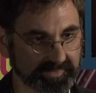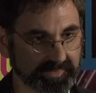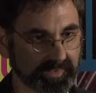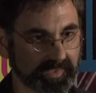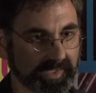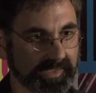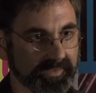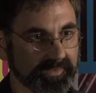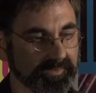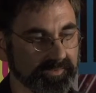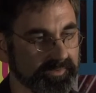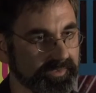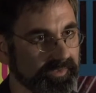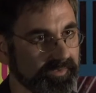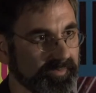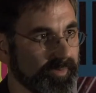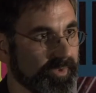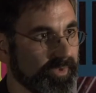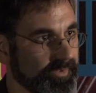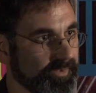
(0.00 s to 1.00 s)
the lander, it
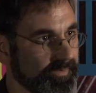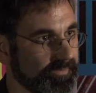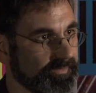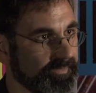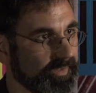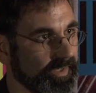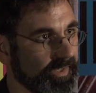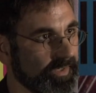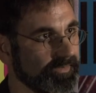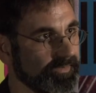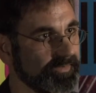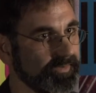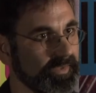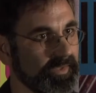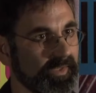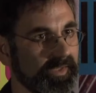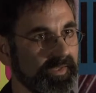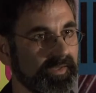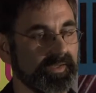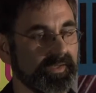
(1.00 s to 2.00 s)
is part of us,
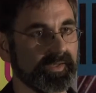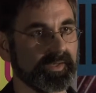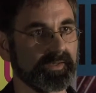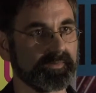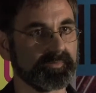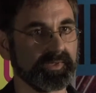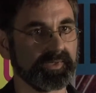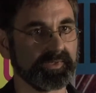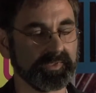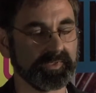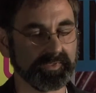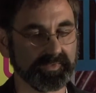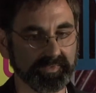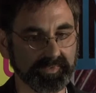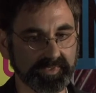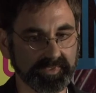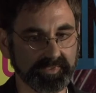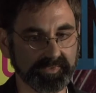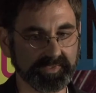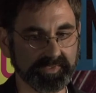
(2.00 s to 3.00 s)
and
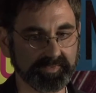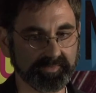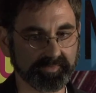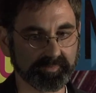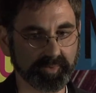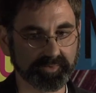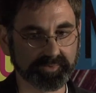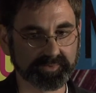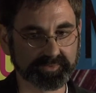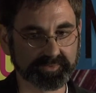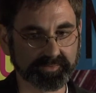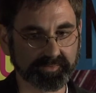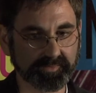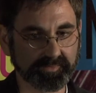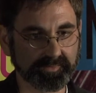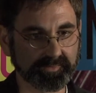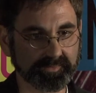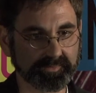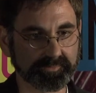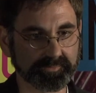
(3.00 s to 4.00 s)
its motion
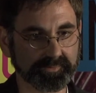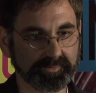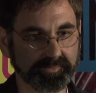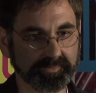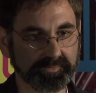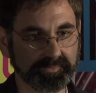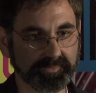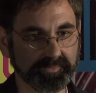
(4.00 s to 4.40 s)
through